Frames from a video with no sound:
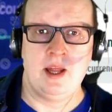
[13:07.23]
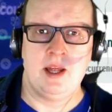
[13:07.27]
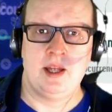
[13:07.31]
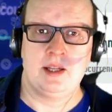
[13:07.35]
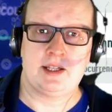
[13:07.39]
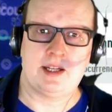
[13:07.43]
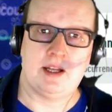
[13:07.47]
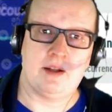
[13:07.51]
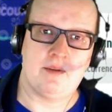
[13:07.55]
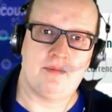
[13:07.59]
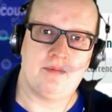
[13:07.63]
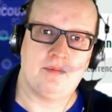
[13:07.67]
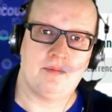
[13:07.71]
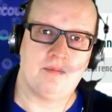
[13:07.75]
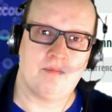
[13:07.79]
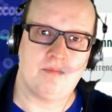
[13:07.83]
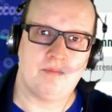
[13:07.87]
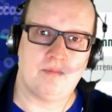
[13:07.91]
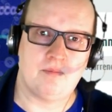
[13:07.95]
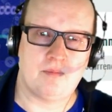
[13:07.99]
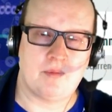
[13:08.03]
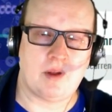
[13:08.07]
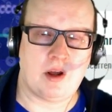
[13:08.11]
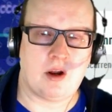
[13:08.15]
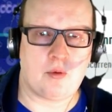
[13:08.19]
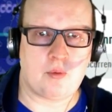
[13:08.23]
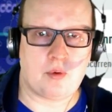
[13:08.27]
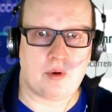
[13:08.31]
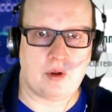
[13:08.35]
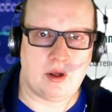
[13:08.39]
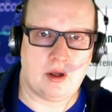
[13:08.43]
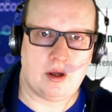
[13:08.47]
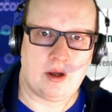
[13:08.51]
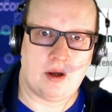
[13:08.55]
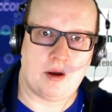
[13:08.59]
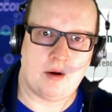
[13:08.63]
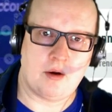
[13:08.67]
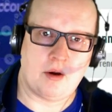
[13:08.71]
Now,
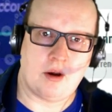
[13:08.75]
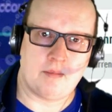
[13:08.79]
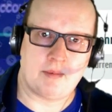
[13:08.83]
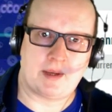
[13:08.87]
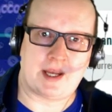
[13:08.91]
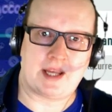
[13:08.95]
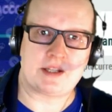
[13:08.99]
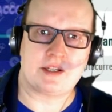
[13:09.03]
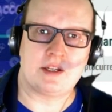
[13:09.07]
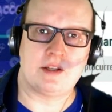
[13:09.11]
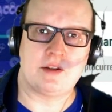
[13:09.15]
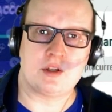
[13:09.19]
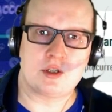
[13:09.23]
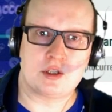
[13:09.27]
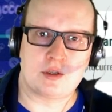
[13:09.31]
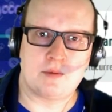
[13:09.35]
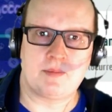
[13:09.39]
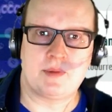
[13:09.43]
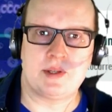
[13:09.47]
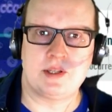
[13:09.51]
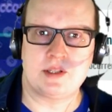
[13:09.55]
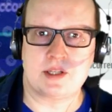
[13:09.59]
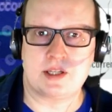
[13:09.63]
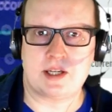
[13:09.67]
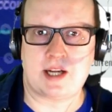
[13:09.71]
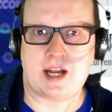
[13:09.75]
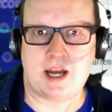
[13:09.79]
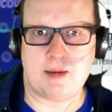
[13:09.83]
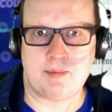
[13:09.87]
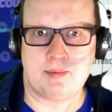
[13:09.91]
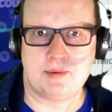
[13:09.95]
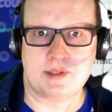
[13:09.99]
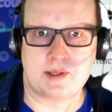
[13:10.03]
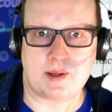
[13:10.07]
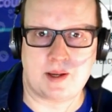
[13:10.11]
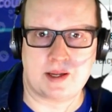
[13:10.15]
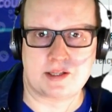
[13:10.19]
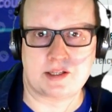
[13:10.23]
I'm guessing that something's going to happen
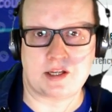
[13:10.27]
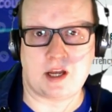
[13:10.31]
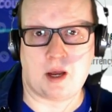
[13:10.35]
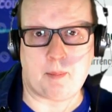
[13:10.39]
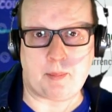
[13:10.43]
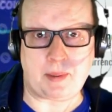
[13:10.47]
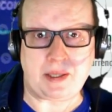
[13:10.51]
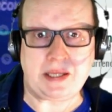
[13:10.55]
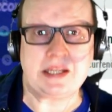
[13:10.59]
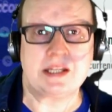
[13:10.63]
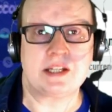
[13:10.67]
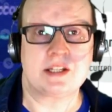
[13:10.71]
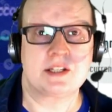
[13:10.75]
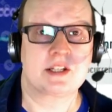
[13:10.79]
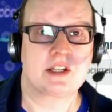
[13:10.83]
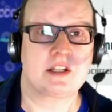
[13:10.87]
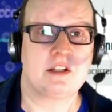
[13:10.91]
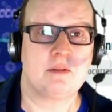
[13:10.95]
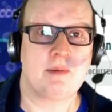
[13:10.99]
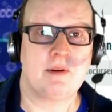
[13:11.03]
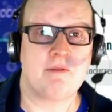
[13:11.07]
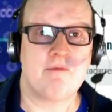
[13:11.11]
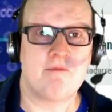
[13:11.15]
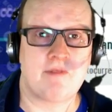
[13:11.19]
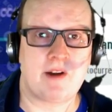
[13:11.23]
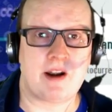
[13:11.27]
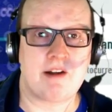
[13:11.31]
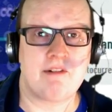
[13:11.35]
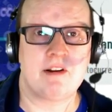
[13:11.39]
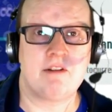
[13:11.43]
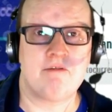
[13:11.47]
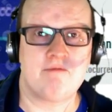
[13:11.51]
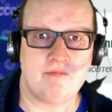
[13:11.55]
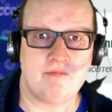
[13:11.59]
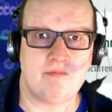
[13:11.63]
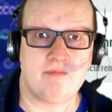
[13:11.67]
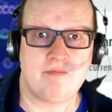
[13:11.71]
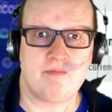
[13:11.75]
to XRP and it's going to be very
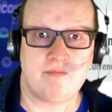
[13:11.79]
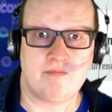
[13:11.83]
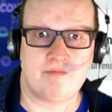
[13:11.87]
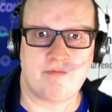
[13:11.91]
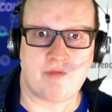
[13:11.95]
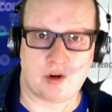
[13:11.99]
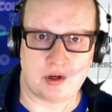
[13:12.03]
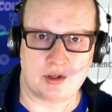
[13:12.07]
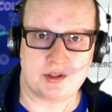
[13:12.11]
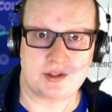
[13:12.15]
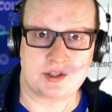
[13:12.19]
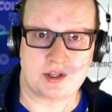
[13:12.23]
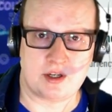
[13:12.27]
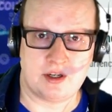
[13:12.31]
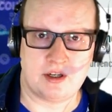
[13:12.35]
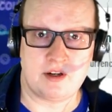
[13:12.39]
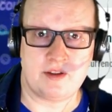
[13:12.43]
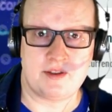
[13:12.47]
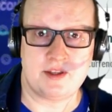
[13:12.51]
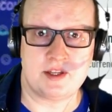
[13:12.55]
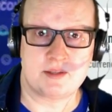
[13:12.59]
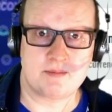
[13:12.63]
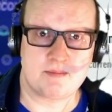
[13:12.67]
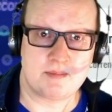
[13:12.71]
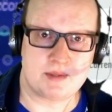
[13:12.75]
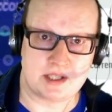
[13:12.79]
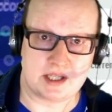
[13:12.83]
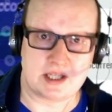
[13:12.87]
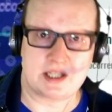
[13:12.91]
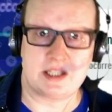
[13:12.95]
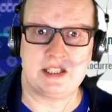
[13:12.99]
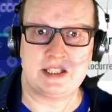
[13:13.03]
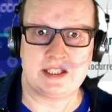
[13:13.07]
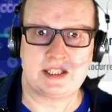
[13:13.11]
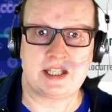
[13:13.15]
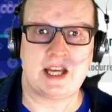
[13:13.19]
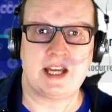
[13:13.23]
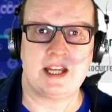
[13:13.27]
volatile on this
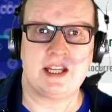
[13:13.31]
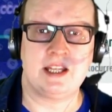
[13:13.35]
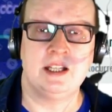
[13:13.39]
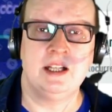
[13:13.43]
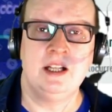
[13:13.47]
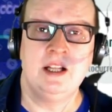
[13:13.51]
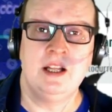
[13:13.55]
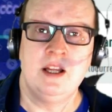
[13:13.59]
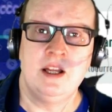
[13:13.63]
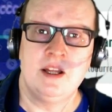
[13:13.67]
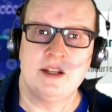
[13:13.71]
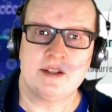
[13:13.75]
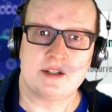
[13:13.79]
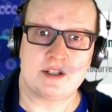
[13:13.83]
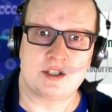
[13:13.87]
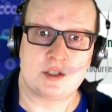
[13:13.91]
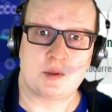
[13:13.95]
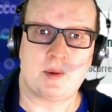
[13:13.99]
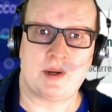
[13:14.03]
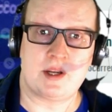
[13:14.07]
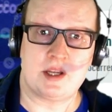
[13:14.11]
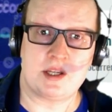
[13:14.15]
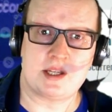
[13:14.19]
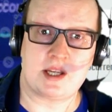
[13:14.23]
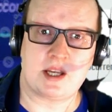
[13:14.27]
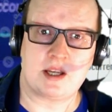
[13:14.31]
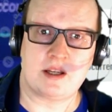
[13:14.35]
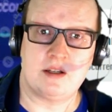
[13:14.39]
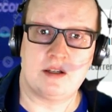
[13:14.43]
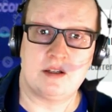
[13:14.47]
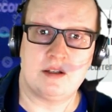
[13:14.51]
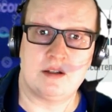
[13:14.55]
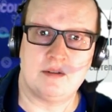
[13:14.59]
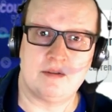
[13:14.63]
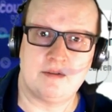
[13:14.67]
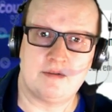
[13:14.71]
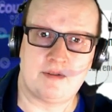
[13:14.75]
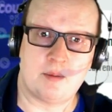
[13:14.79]
particular day. So
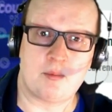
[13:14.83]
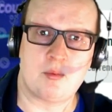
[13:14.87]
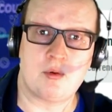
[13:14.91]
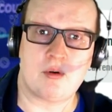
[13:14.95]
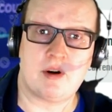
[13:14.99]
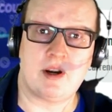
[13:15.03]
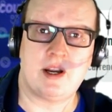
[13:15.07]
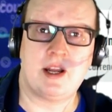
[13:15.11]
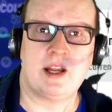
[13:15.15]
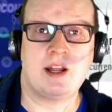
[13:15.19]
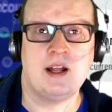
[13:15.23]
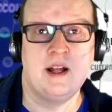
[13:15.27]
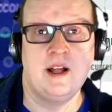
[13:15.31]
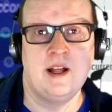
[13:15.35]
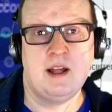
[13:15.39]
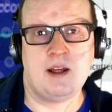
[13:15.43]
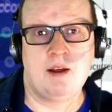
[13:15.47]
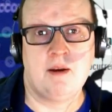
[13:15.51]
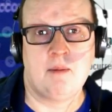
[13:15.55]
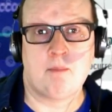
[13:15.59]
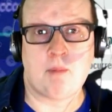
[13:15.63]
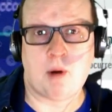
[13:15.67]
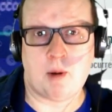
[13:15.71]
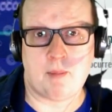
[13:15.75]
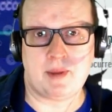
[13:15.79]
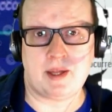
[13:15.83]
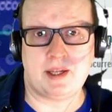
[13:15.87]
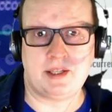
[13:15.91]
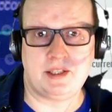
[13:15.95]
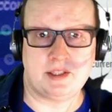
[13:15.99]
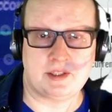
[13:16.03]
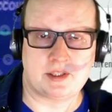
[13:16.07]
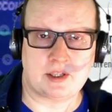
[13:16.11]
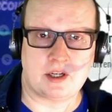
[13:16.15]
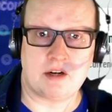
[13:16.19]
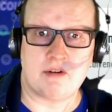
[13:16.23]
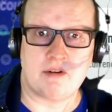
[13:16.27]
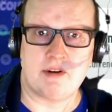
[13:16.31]
22nd of February, pop that in your
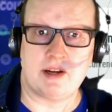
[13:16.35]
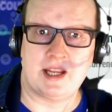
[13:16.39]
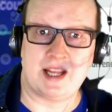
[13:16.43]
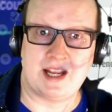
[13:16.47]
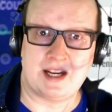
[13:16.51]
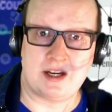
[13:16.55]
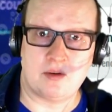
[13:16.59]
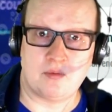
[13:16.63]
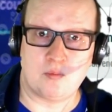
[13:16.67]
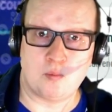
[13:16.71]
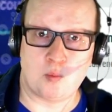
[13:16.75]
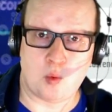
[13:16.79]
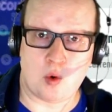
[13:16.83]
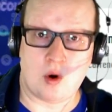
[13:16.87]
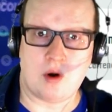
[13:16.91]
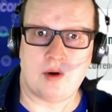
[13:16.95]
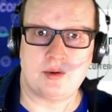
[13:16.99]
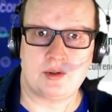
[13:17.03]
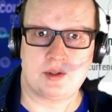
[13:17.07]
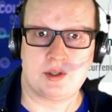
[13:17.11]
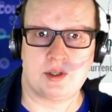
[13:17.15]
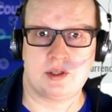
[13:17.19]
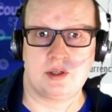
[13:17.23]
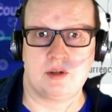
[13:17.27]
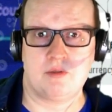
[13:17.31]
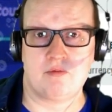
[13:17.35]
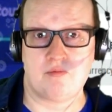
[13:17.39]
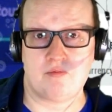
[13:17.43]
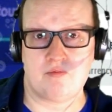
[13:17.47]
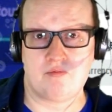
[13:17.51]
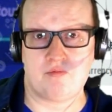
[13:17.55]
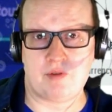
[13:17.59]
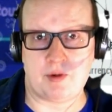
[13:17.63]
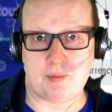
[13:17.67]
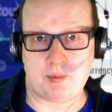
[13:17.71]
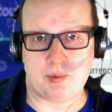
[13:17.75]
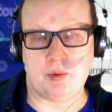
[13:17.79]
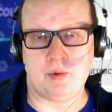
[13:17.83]
diary and watch
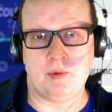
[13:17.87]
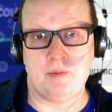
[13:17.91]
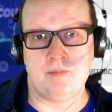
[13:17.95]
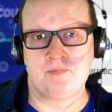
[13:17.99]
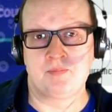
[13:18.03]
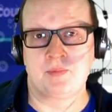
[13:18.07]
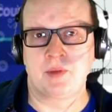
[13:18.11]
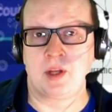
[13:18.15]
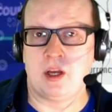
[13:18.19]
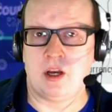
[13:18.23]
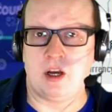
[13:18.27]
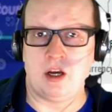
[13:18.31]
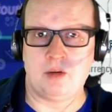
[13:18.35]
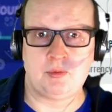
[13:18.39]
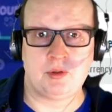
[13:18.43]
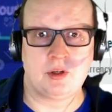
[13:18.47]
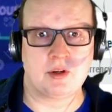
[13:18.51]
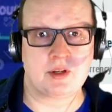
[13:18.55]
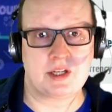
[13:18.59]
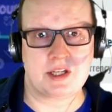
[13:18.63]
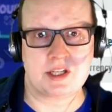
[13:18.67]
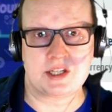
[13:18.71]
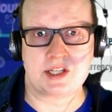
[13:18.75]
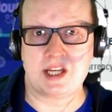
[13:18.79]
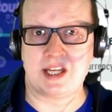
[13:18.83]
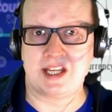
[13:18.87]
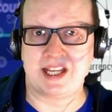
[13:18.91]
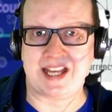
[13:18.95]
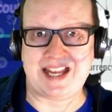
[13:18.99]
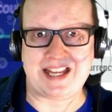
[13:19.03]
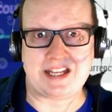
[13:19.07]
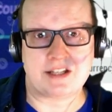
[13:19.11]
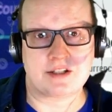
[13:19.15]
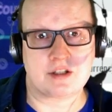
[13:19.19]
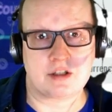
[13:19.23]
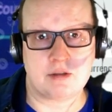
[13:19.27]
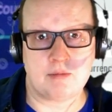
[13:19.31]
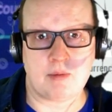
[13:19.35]
Ripple. I'm not going to say get
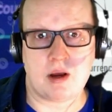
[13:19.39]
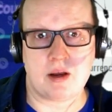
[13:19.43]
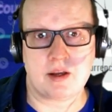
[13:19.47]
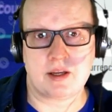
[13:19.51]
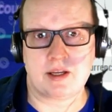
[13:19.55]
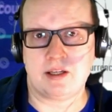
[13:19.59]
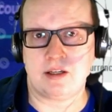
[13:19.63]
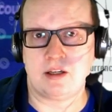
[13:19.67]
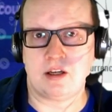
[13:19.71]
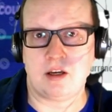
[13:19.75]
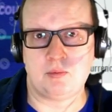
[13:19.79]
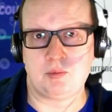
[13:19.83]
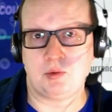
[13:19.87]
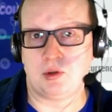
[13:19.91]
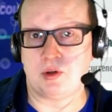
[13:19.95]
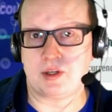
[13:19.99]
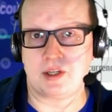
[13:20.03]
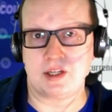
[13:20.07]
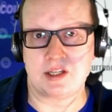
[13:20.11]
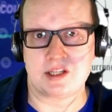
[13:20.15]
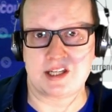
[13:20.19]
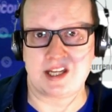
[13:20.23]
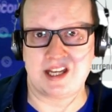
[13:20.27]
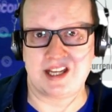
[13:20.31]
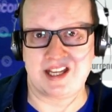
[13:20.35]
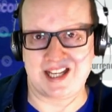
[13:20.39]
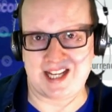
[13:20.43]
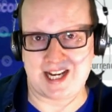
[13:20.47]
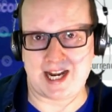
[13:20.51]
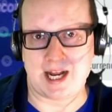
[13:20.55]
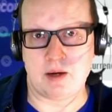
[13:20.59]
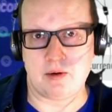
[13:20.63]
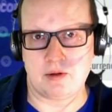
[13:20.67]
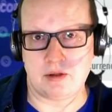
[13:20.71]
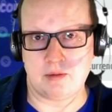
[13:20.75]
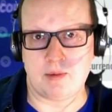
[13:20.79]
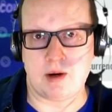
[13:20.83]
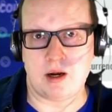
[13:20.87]
into the market. I'm not going to say get out
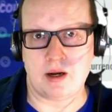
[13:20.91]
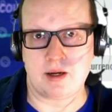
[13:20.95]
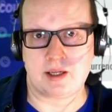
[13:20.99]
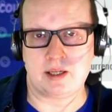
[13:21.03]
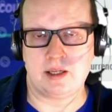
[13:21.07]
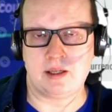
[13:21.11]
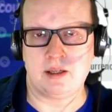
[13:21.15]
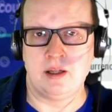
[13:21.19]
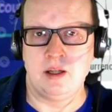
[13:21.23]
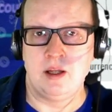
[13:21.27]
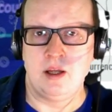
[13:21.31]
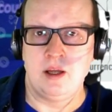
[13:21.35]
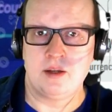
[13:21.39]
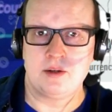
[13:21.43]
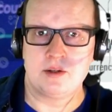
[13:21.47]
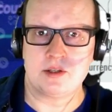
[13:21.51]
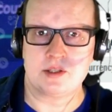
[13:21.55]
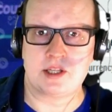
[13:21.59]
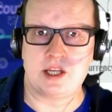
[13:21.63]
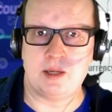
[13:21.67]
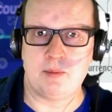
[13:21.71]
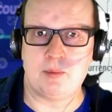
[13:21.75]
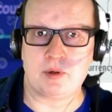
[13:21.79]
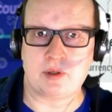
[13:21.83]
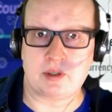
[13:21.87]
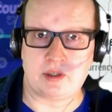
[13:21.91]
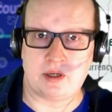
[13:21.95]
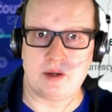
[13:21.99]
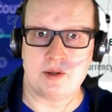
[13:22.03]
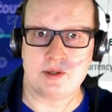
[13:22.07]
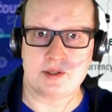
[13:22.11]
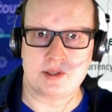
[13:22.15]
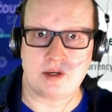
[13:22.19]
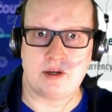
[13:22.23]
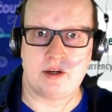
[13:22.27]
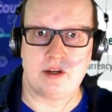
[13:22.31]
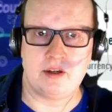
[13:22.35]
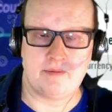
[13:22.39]
of the market. Just keep a close
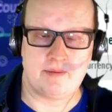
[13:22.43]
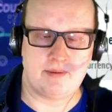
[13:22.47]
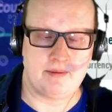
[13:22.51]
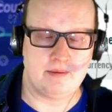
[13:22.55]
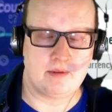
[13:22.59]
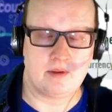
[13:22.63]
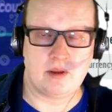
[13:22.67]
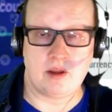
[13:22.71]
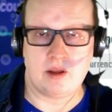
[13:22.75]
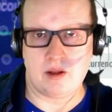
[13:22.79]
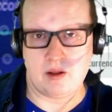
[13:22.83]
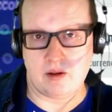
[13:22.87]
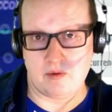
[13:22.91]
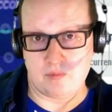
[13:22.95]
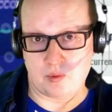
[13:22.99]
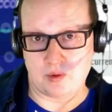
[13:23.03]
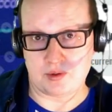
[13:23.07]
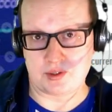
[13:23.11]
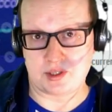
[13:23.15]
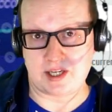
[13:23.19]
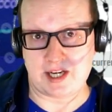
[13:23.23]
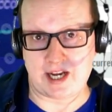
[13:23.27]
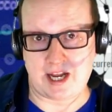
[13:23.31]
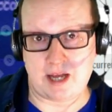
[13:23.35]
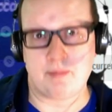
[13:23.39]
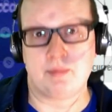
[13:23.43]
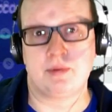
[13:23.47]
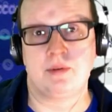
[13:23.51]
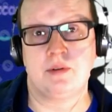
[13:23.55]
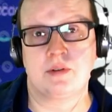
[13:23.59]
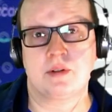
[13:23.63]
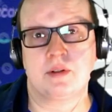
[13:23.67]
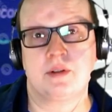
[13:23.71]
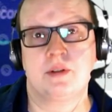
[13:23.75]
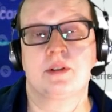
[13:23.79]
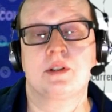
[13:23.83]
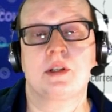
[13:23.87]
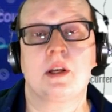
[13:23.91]
eye of what's going to happen
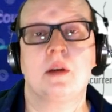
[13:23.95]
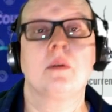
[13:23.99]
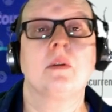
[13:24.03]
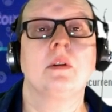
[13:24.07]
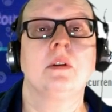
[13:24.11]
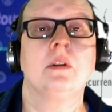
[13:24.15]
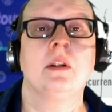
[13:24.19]
to the token.